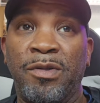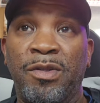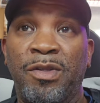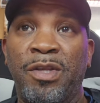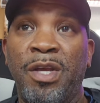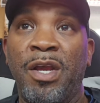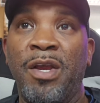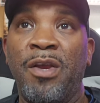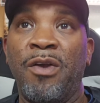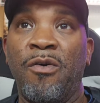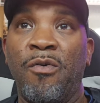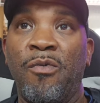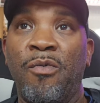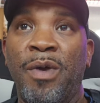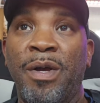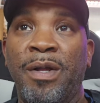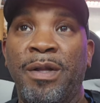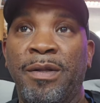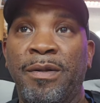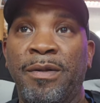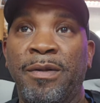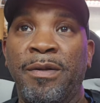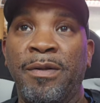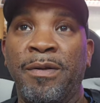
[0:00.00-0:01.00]
deal
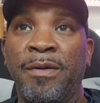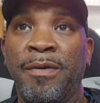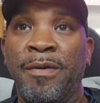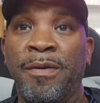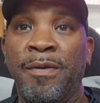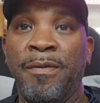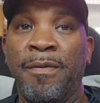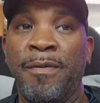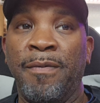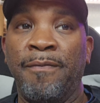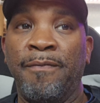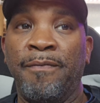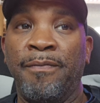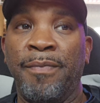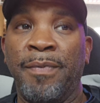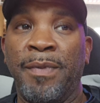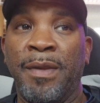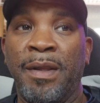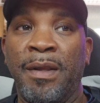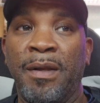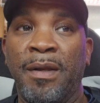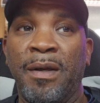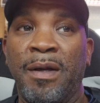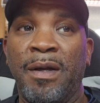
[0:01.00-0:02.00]
with
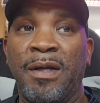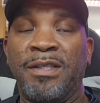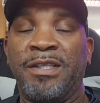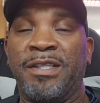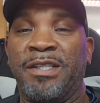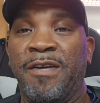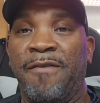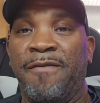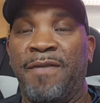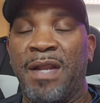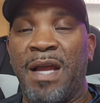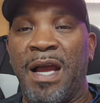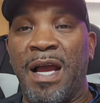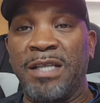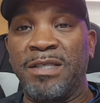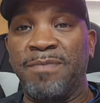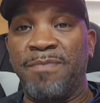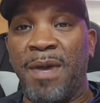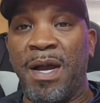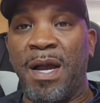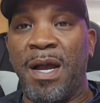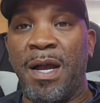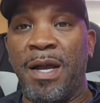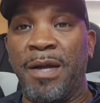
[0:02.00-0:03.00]
a
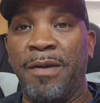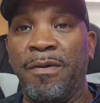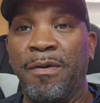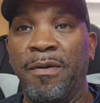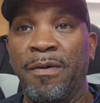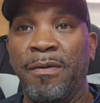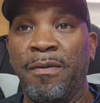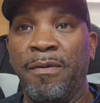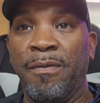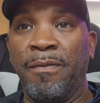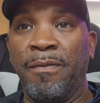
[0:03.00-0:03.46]
civilized mind